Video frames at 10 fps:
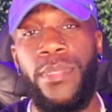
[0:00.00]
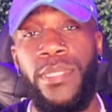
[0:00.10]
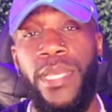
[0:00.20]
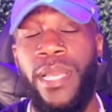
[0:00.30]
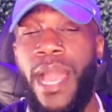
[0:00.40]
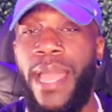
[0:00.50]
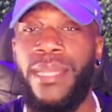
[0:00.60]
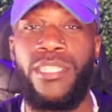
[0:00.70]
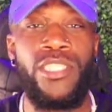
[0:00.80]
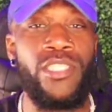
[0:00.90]
you kind
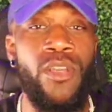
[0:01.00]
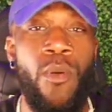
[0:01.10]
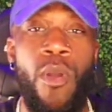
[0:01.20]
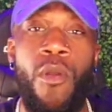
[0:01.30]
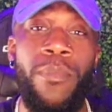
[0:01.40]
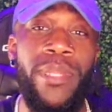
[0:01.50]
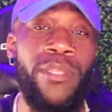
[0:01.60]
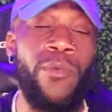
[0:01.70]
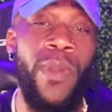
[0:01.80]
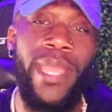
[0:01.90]
of just go home and
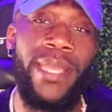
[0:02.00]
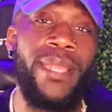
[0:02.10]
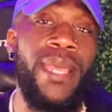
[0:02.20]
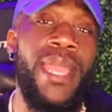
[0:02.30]
you wait,